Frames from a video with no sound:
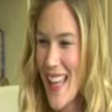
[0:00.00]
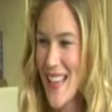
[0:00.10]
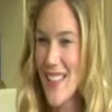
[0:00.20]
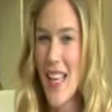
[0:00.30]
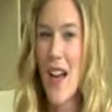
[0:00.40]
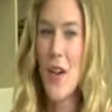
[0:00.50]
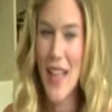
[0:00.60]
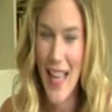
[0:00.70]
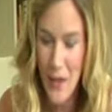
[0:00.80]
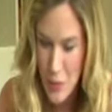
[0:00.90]
And I was like,
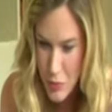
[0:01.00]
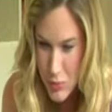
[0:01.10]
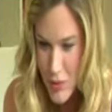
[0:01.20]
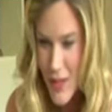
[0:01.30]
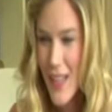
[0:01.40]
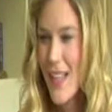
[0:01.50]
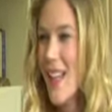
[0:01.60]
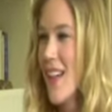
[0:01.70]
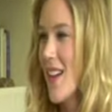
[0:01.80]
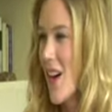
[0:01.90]
okay,
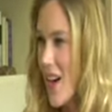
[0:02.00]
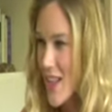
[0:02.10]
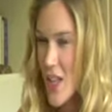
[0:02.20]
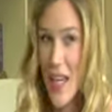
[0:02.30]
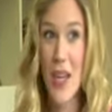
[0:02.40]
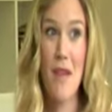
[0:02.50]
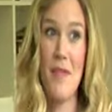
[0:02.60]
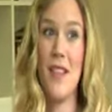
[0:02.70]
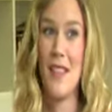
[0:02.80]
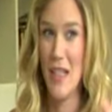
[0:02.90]
God, you get nervous.